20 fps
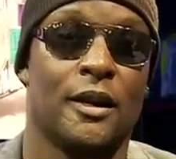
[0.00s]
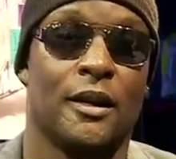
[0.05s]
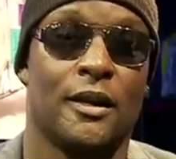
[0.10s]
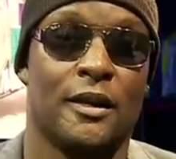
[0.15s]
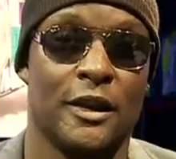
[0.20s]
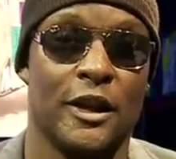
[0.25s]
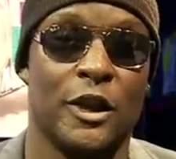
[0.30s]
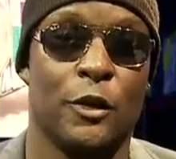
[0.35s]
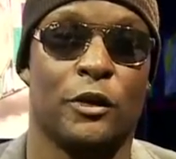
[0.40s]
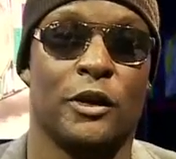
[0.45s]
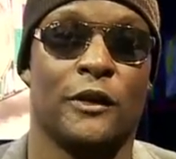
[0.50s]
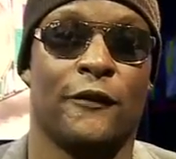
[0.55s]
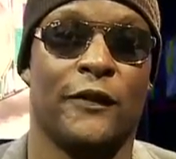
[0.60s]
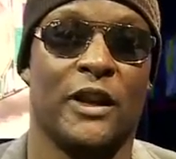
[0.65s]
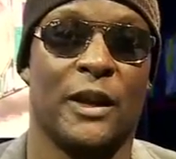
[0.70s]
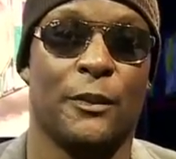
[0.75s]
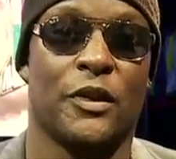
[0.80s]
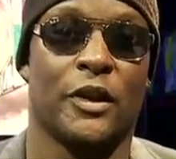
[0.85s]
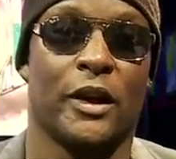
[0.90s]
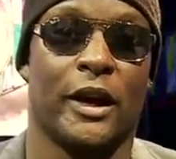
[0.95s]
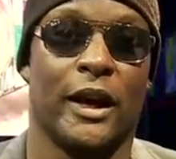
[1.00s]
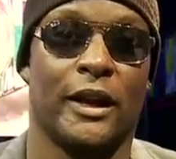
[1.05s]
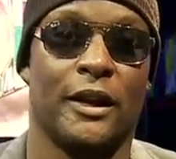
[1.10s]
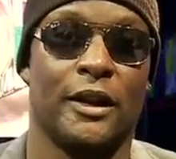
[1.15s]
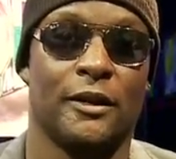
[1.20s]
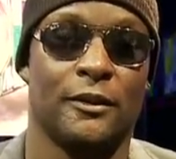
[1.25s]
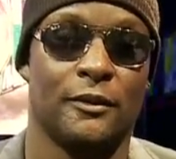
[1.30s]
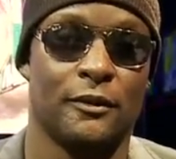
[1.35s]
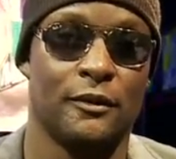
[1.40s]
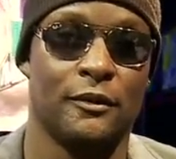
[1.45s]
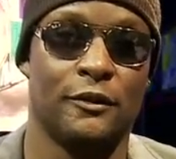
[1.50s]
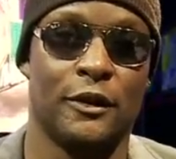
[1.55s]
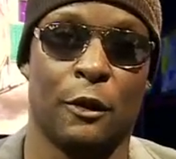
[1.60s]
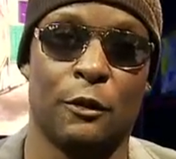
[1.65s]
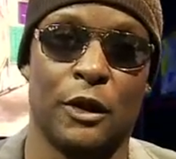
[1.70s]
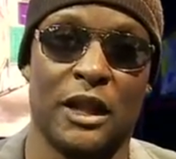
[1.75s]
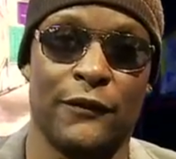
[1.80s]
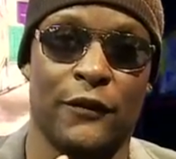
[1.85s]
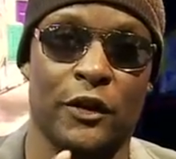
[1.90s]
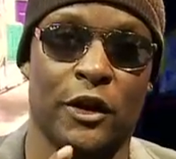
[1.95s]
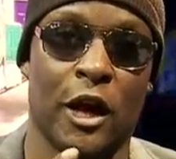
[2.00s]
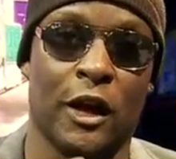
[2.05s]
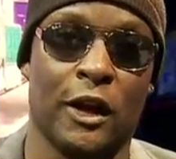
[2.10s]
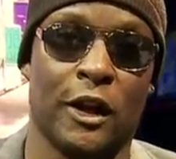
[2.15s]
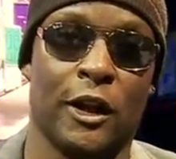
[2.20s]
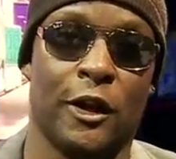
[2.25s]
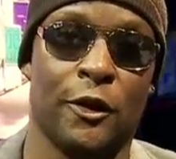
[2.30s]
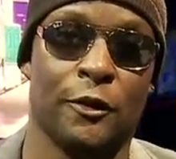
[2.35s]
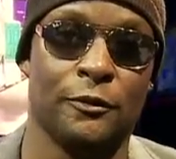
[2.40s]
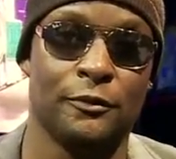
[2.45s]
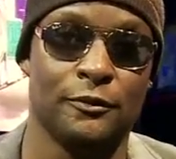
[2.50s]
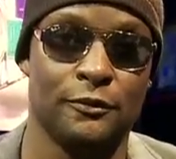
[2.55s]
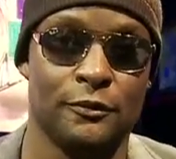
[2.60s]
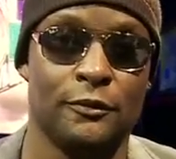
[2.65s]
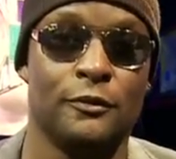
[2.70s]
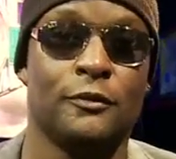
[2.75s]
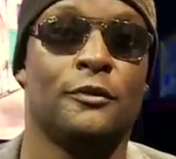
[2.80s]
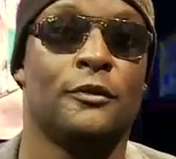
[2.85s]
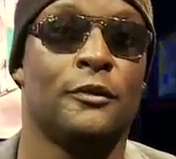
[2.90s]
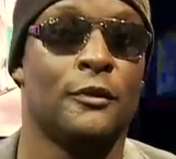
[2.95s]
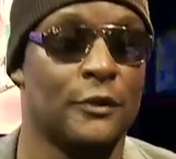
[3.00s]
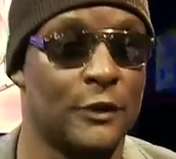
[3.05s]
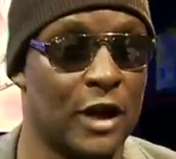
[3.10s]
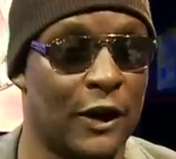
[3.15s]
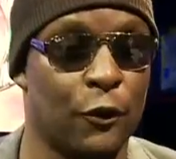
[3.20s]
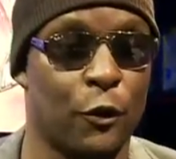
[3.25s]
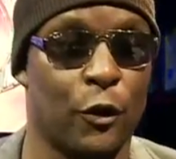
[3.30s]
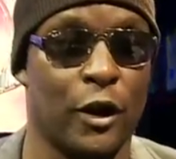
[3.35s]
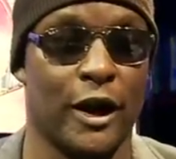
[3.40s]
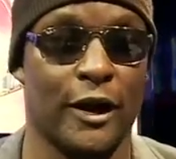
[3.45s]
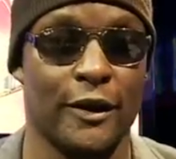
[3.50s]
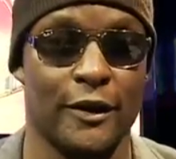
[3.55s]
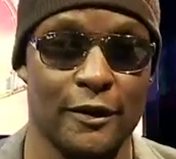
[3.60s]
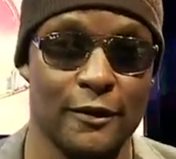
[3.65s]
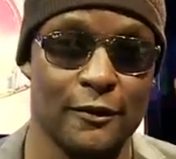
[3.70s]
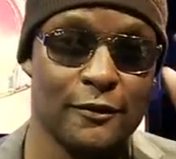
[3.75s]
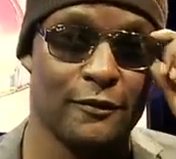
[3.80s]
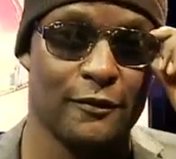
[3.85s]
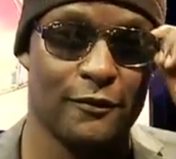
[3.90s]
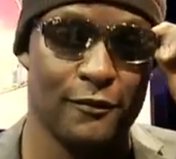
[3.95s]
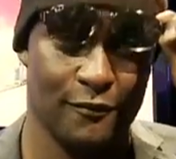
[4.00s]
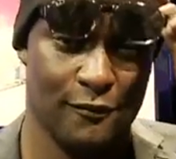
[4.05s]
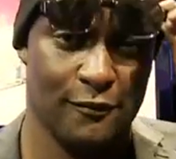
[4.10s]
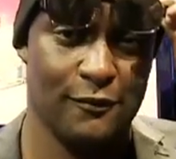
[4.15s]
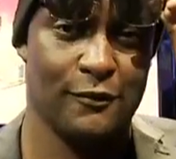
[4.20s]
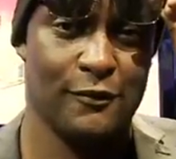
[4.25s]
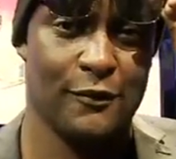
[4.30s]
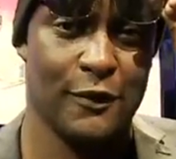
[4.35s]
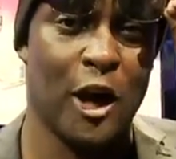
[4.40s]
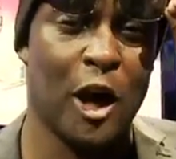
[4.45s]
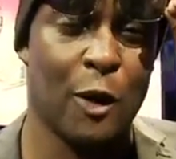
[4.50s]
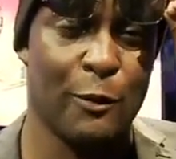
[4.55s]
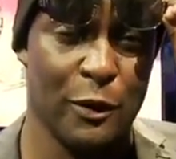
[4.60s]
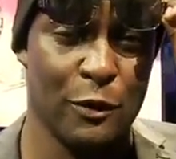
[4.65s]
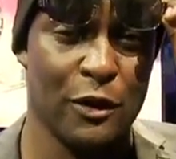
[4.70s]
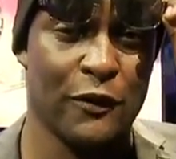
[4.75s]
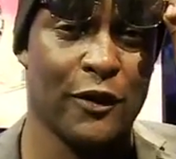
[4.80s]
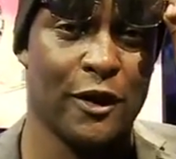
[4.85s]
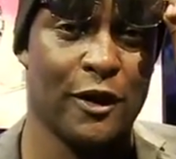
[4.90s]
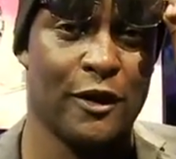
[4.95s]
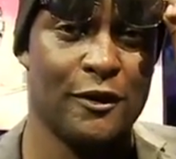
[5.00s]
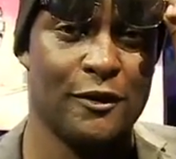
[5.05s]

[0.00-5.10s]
See you on the flip side. Don't leave your girl alone. Otherwise, I'll be with